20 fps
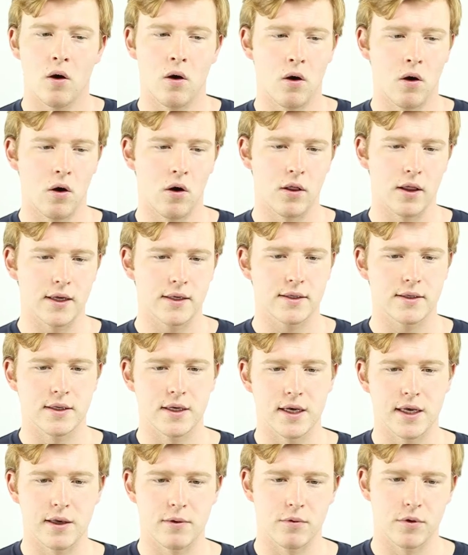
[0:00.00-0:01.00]
Or let's
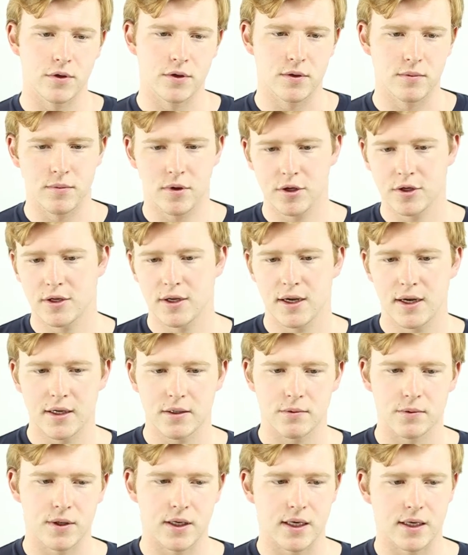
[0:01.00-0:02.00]
say you want to
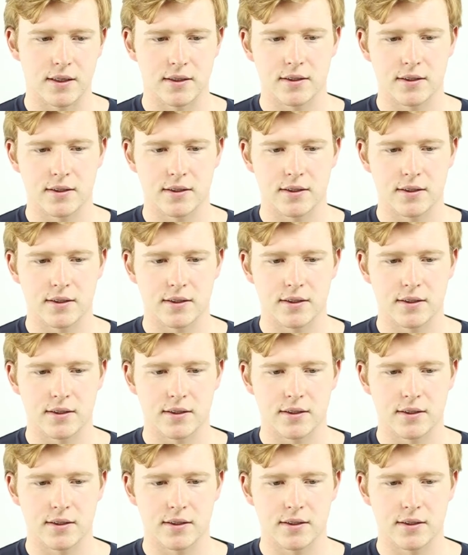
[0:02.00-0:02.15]
modernize, where you